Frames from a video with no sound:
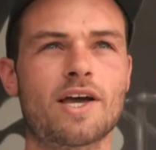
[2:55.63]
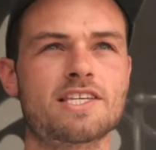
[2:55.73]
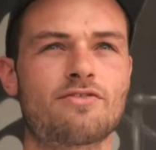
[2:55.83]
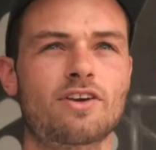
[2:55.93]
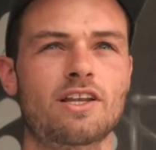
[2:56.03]

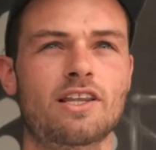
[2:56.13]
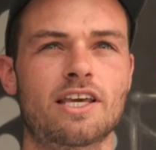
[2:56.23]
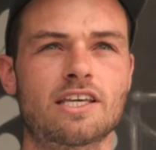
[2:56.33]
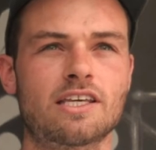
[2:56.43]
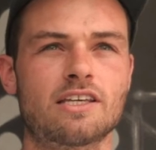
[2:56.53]

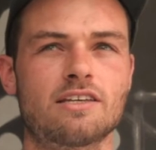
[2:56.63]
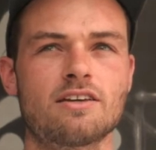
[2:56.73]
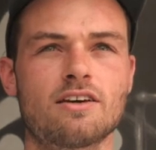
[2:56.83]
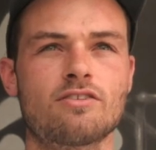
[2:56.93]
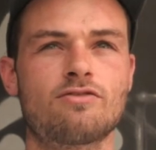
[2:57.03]
definitely
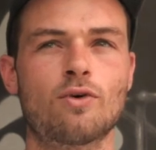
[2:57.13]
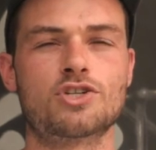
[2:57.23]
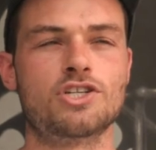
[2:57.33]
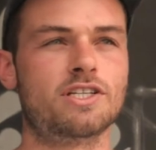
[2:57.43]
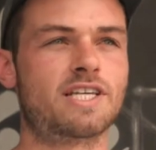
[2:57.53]

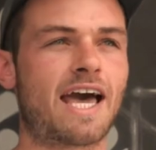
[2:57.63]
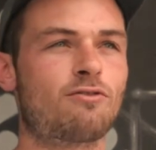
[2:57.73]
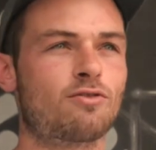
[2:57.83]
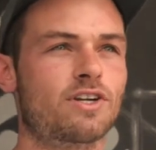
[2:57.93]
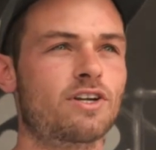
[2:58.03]
fortunate to
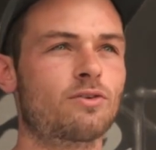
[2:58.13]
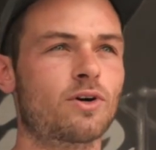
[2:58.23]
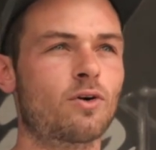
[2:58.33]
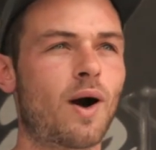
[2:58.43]
have ridden a real